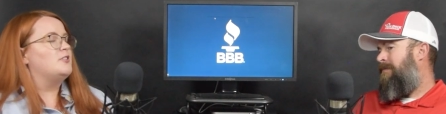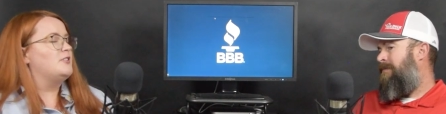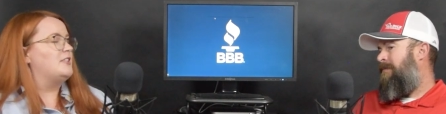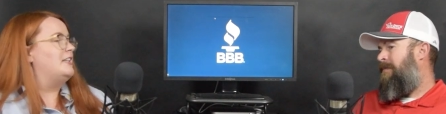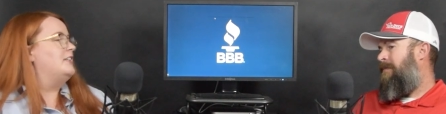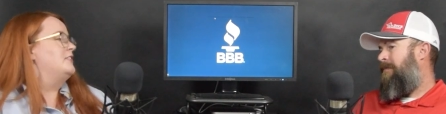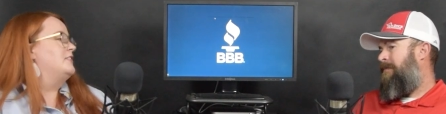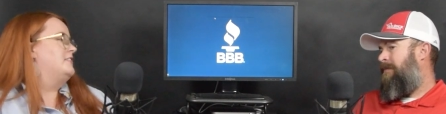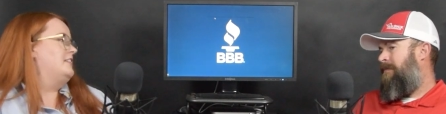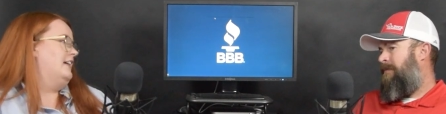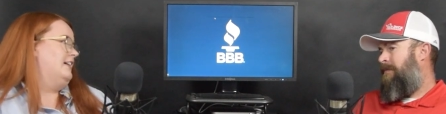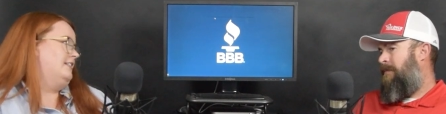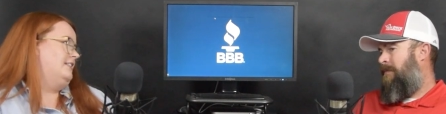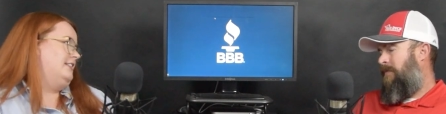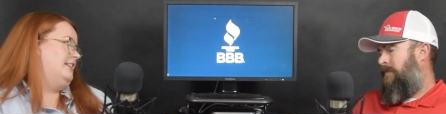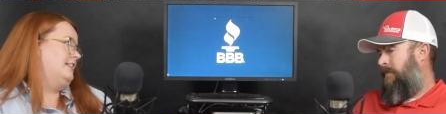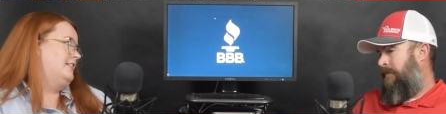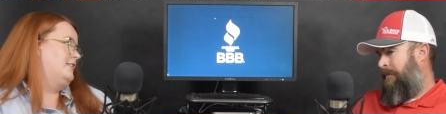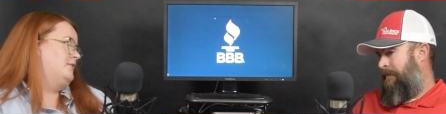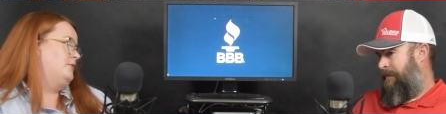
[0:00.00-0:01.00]
Speaker 1: sales
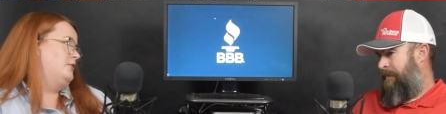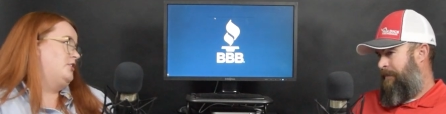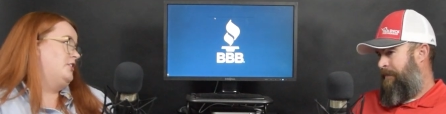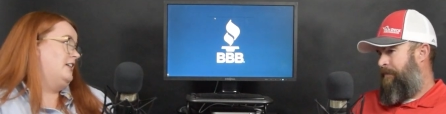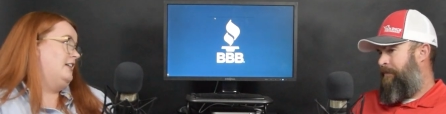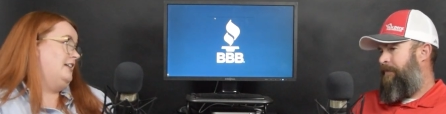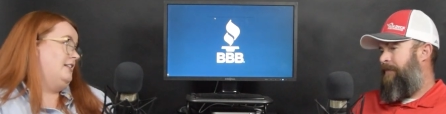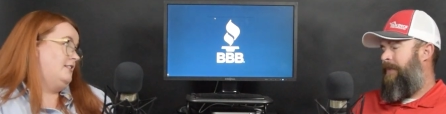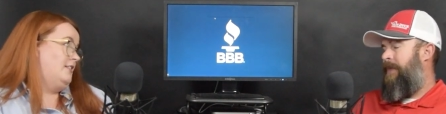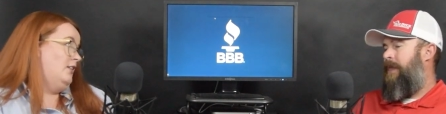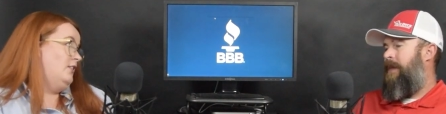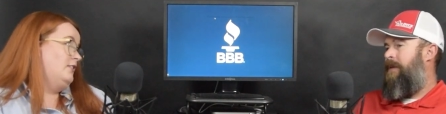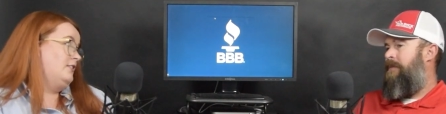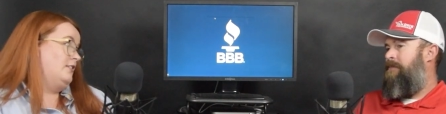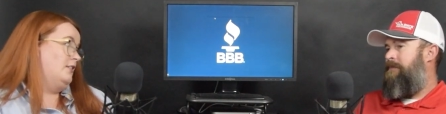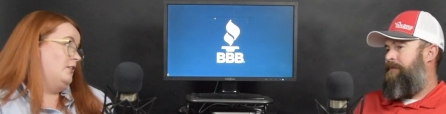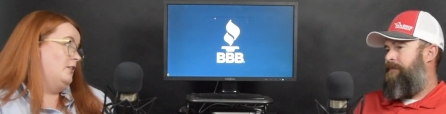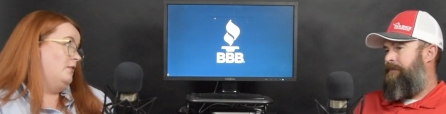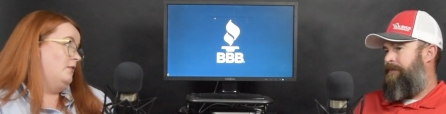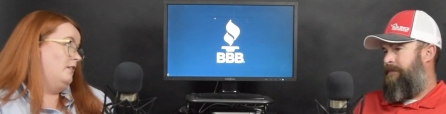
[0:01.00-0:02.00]
tactics, mm-hmm. which is
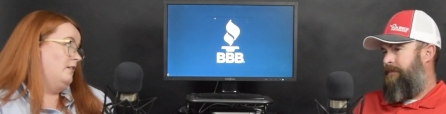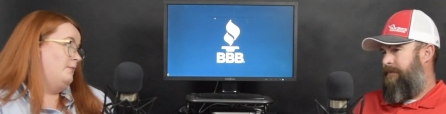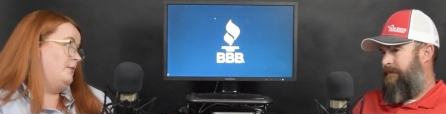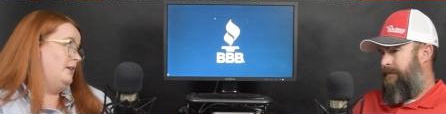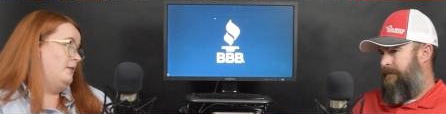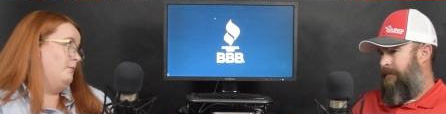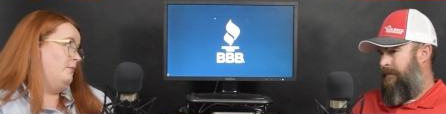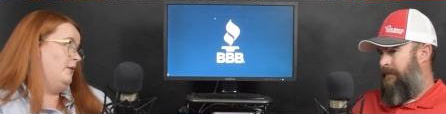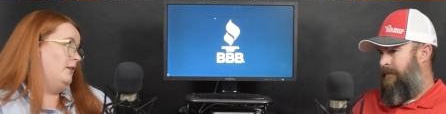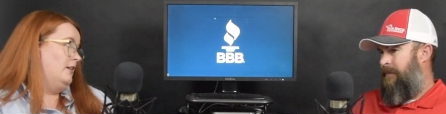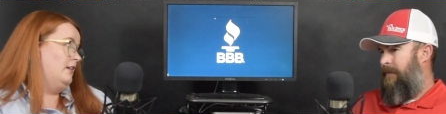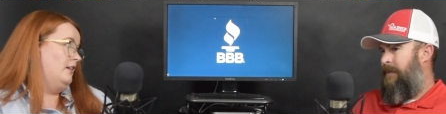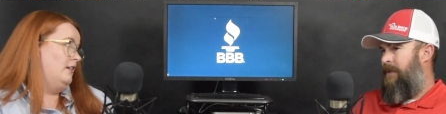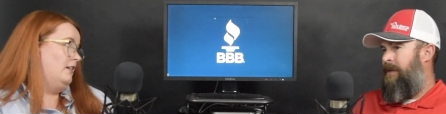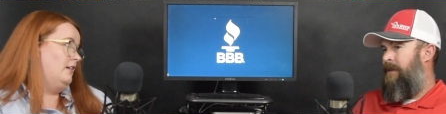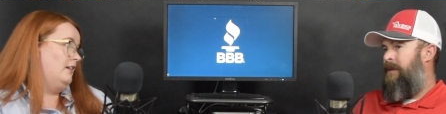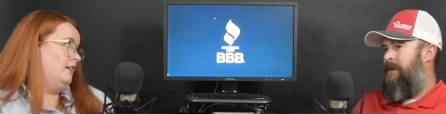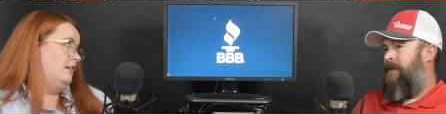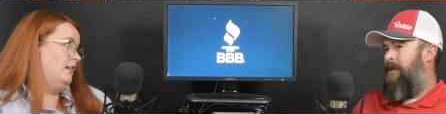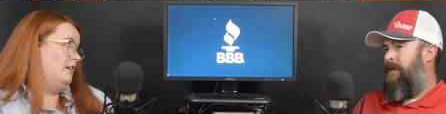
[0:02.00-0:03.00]
also a big
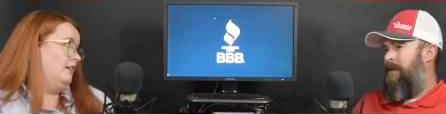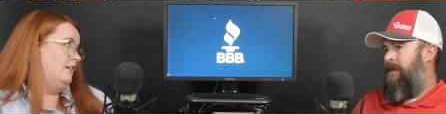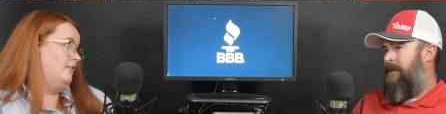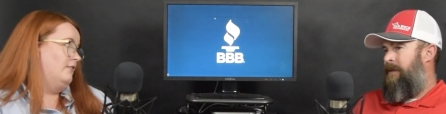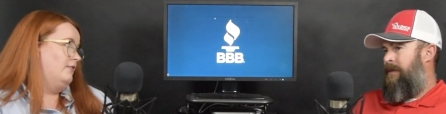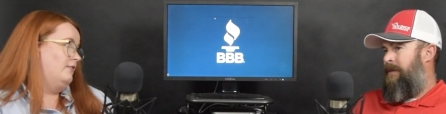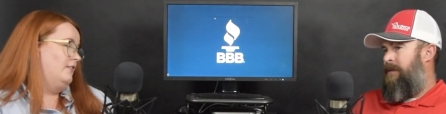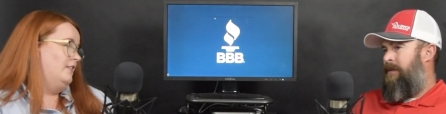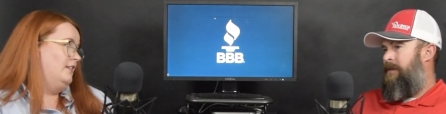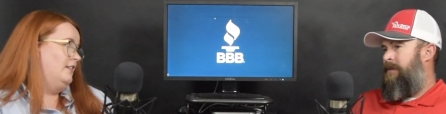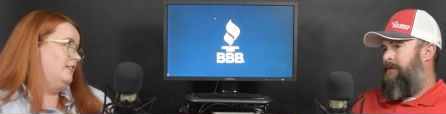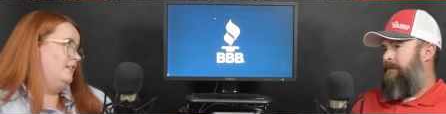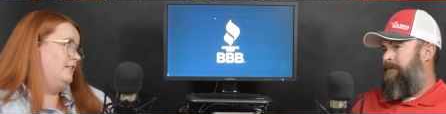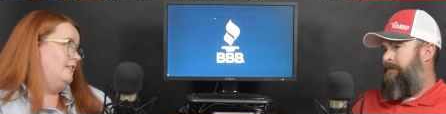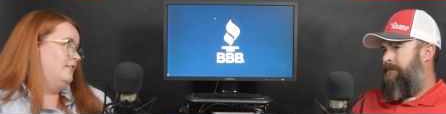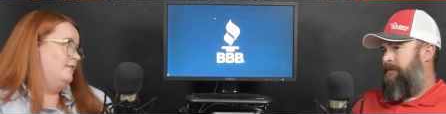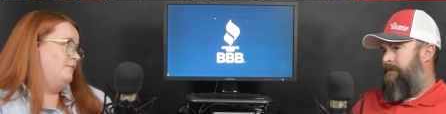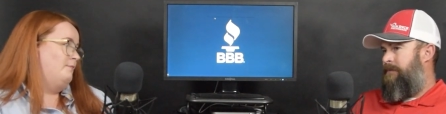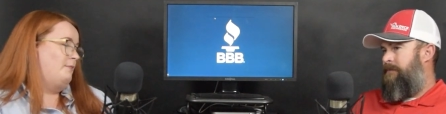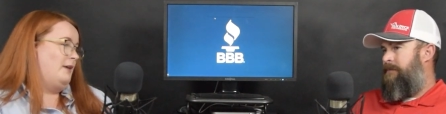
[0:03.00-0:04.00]
part of
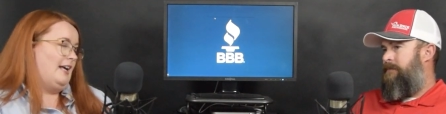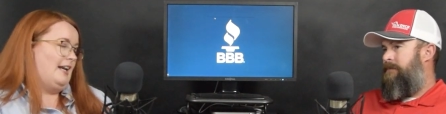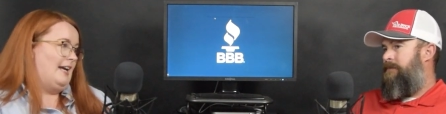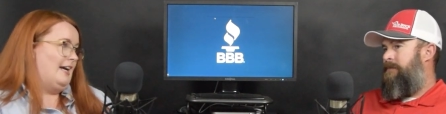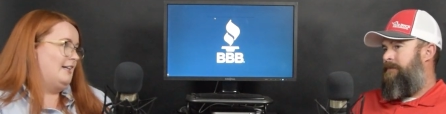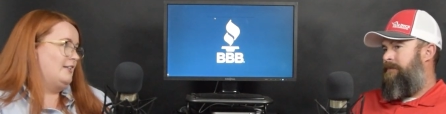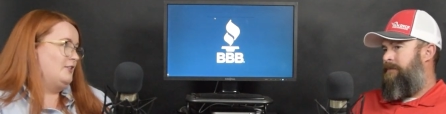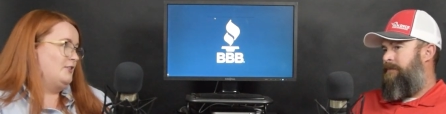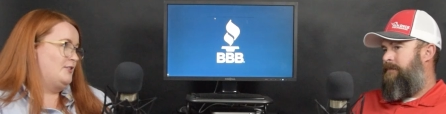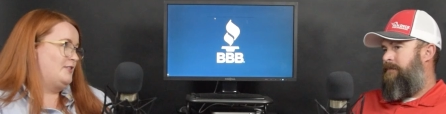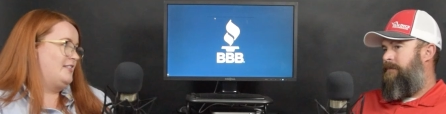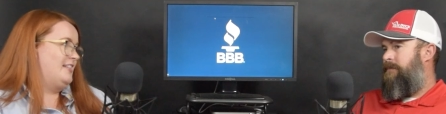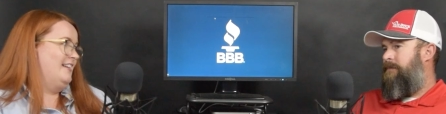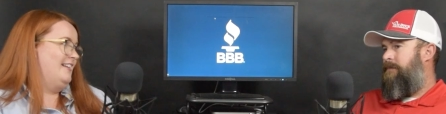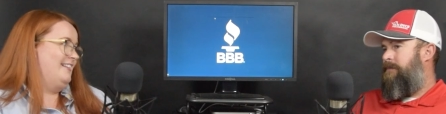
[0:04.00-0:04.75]
bad actors